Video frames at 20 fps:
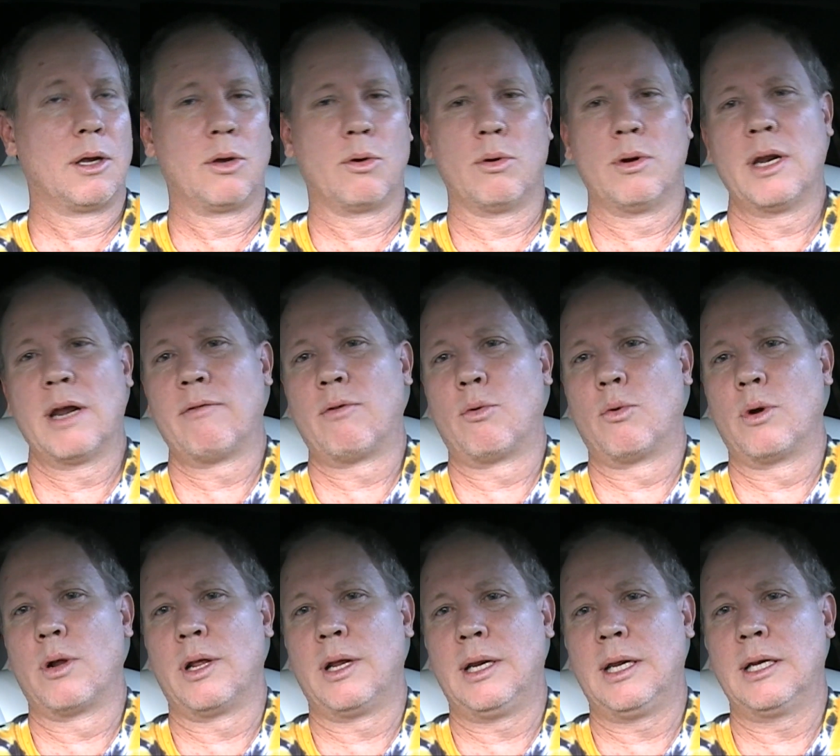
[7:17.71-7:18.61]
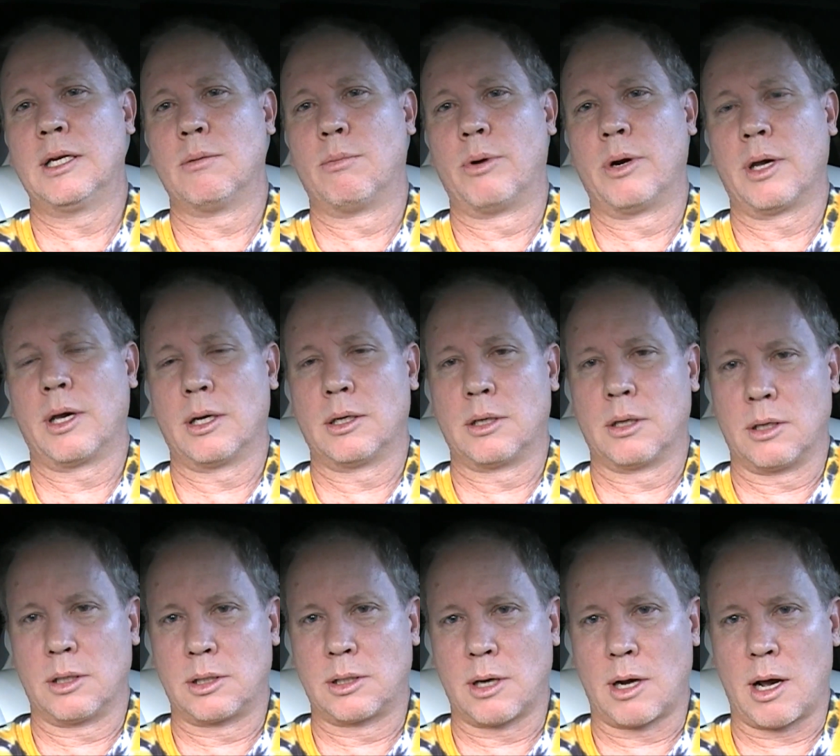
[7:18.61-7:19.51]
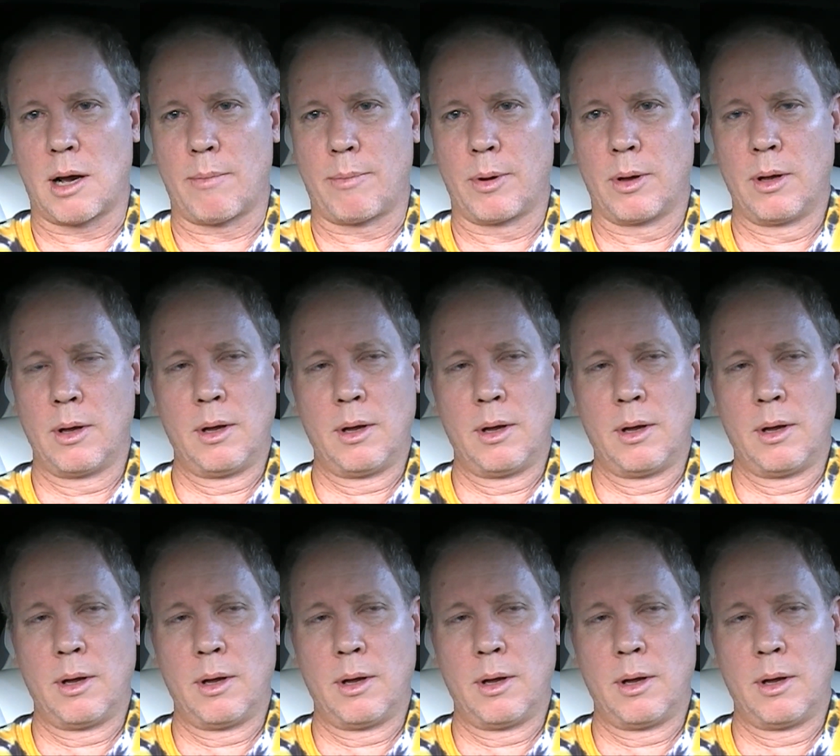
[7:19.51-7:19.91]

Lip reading: You would never really need to bring it to the shop.